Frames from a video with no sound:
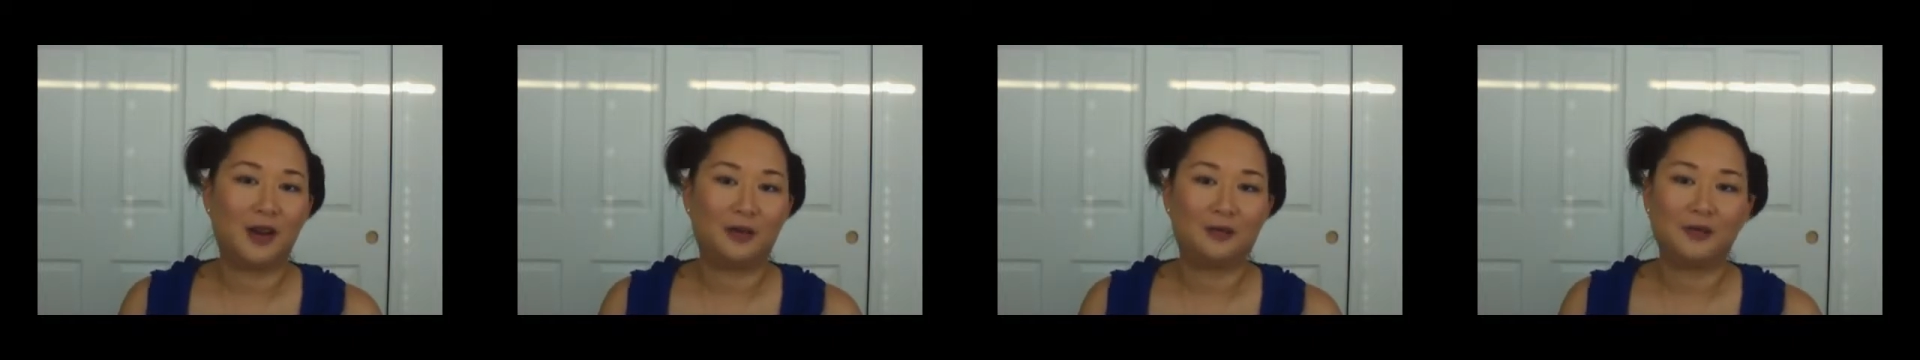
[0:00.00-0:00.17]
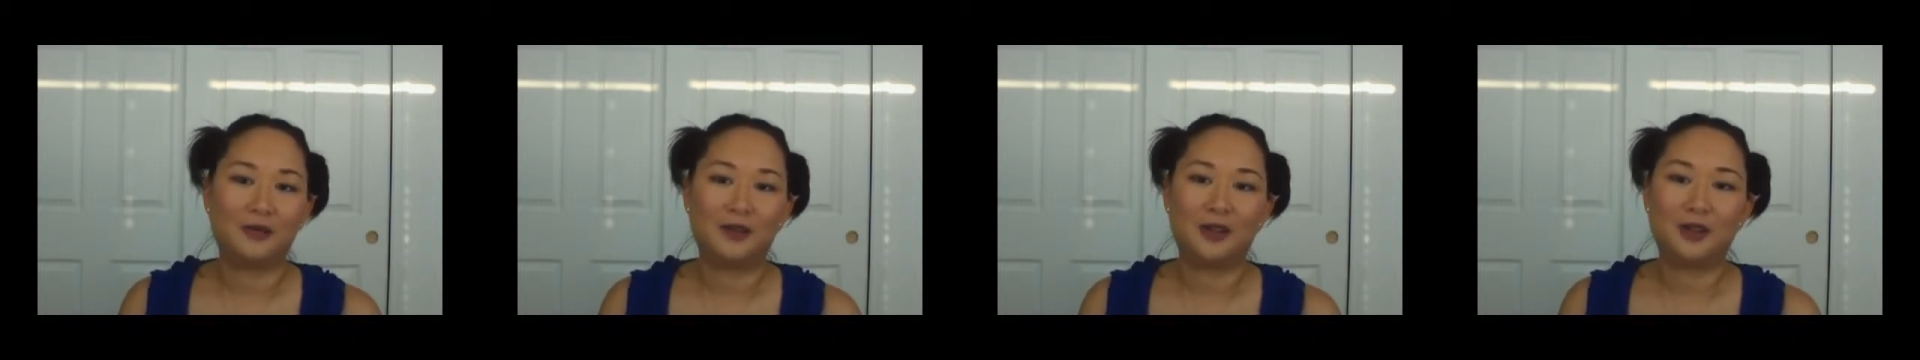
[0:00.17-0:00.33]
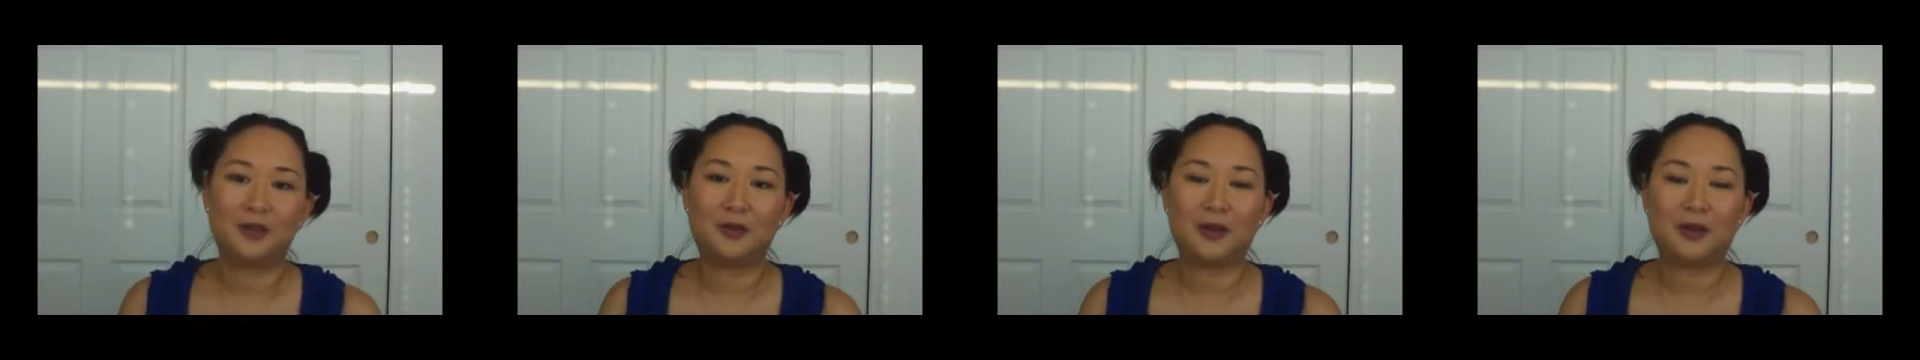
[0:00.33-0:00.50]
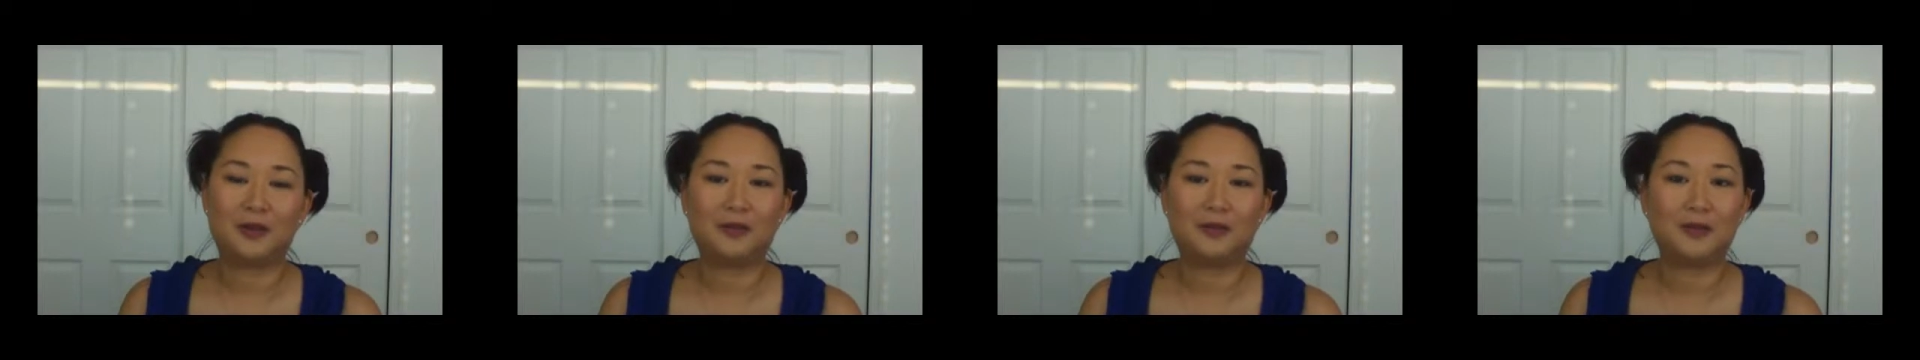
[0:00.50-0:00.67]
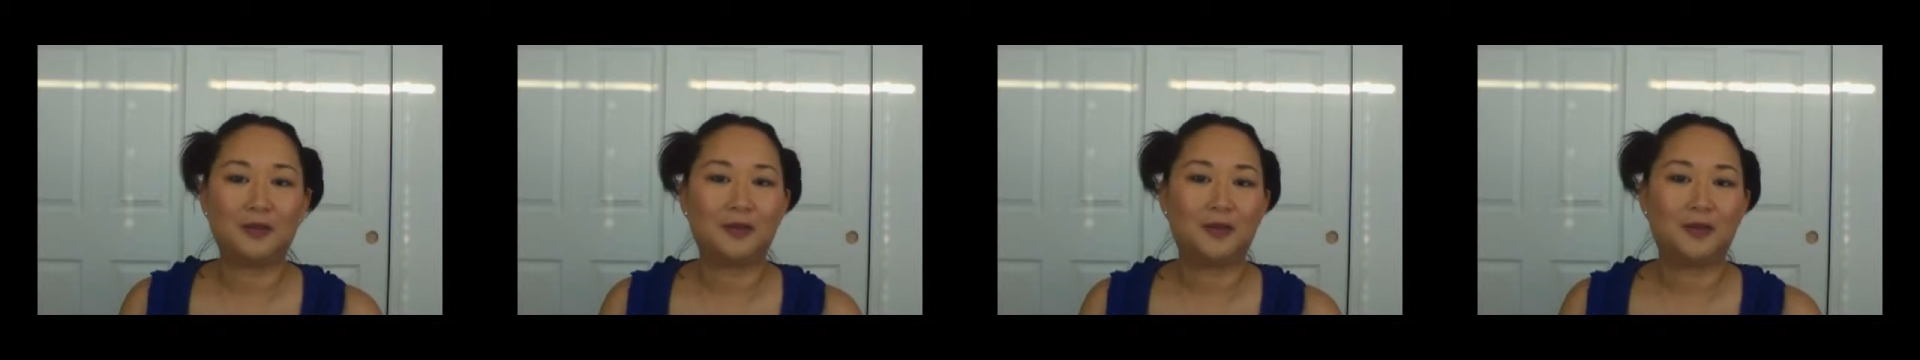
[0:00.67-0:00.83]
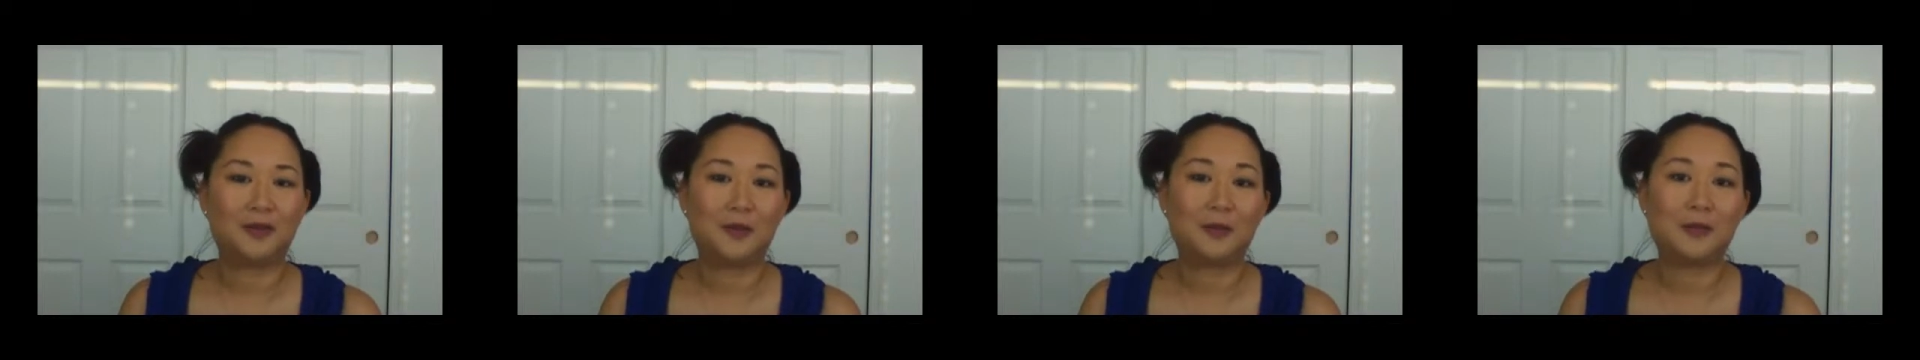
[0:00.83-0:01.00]
I'm really grateful
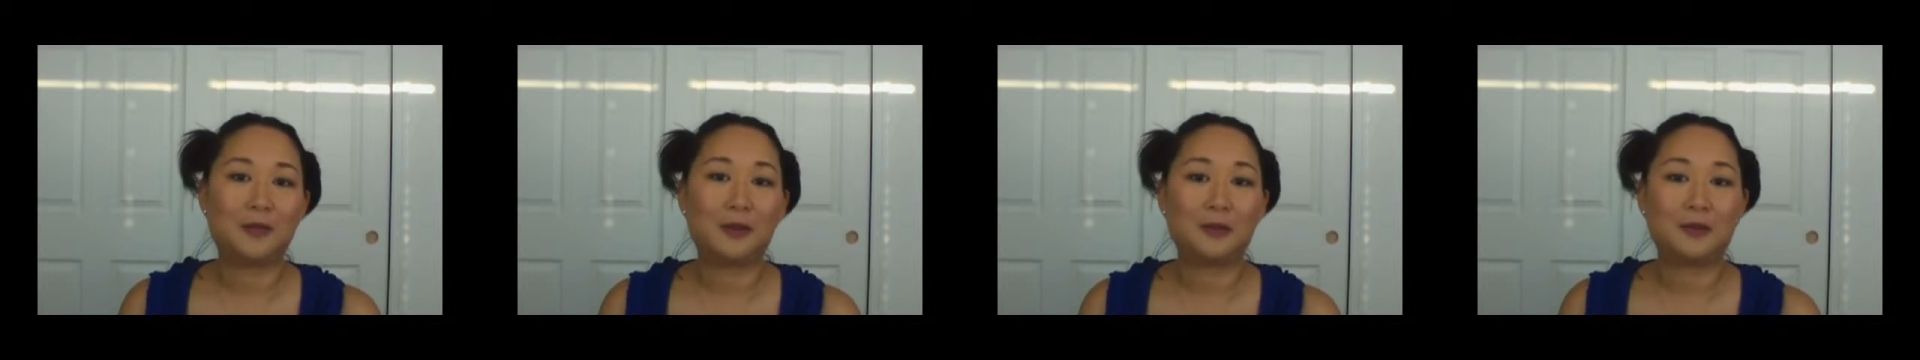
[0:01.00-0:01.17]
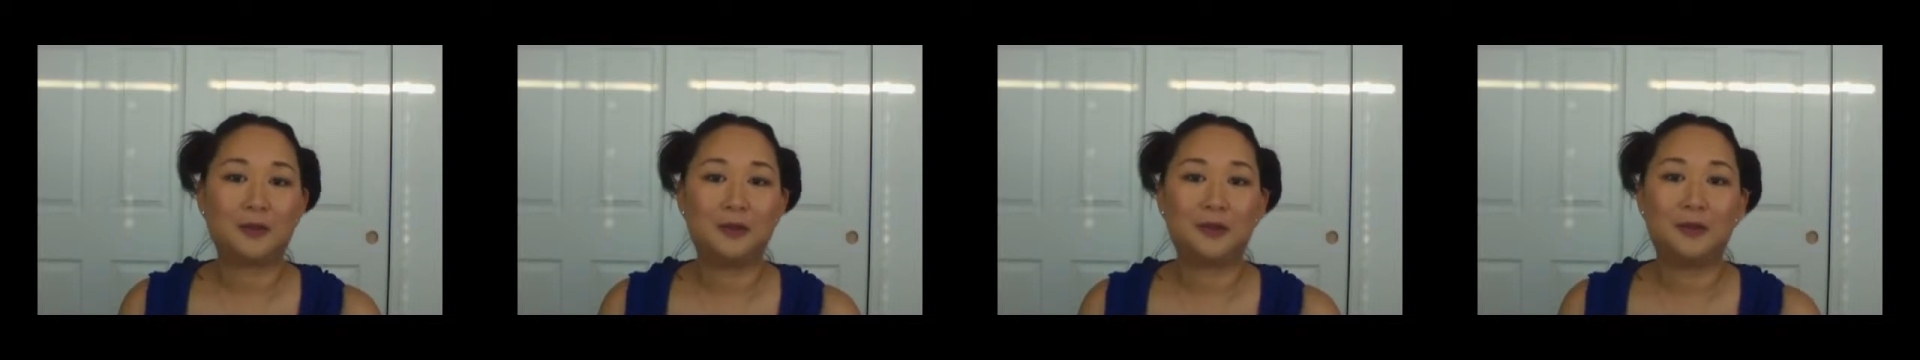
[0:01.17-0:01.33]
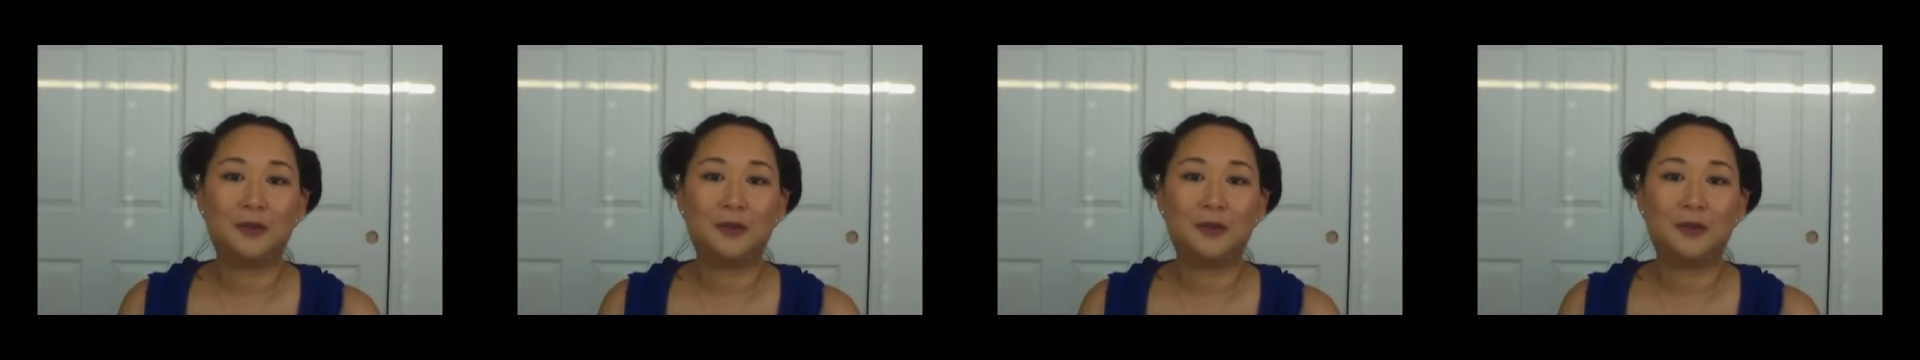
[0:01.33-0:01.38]
for the people